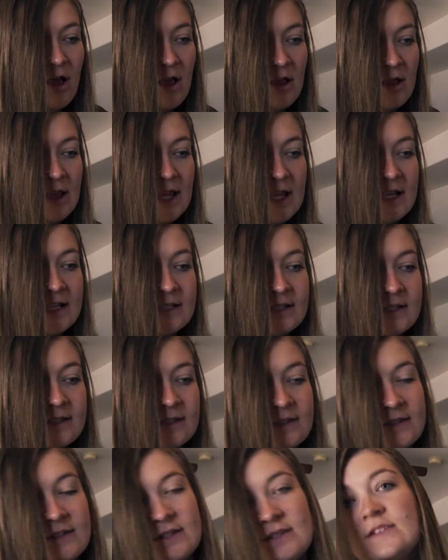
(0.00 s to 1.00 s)

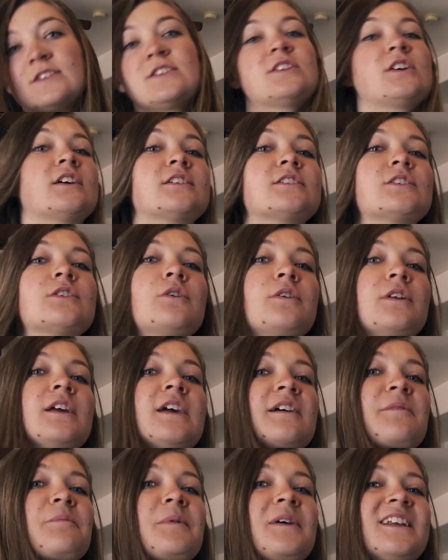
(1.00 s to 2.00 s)
Let's talk to
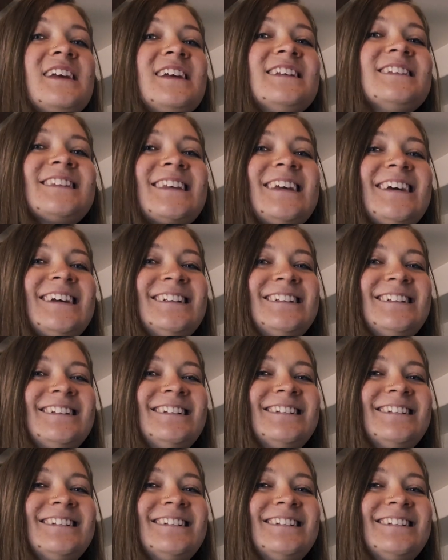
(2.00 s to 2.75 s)
Kodiak about his kit.